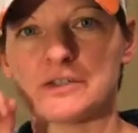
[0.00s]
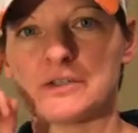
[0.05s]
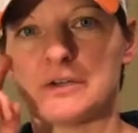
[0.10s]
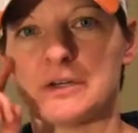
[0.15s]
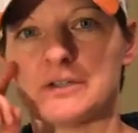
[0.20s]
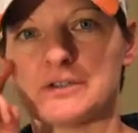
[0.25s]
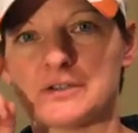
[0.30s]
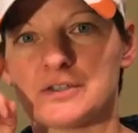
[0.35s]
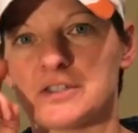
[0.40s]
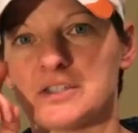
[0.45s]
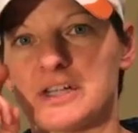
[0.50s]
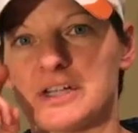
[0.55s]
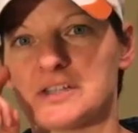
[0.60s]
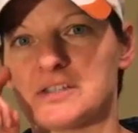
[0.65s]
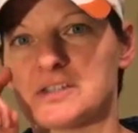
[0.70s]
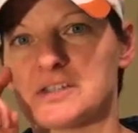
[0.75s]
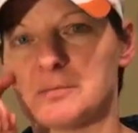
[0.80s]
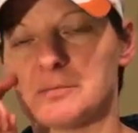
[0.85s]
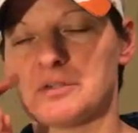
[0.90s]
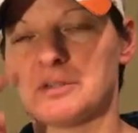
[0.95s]
to
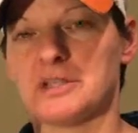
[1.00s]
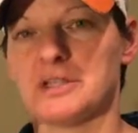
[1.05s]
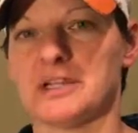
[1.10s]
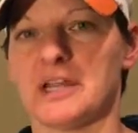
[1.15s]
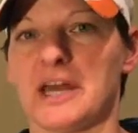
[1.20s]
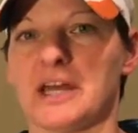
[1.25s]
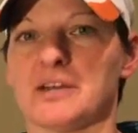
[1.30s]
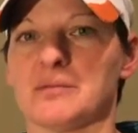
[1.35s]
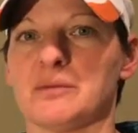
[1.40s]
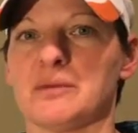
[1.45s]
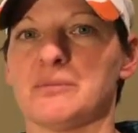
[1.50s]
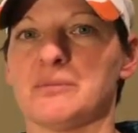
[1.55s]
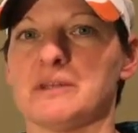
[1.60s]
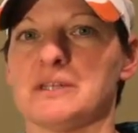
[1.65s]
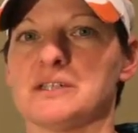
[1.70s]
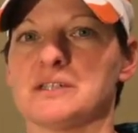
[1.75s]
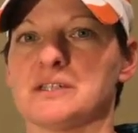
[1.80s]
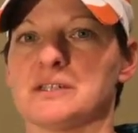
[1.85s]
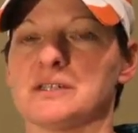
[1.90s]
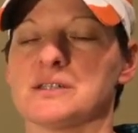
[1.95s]
understand some of the anatomy
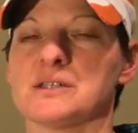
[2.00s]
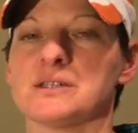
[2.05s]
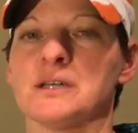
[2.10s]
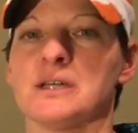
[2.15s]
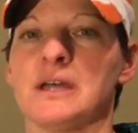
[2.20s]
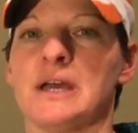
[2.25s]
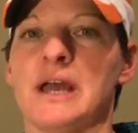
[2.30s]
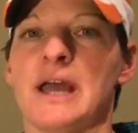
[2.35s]
pieces,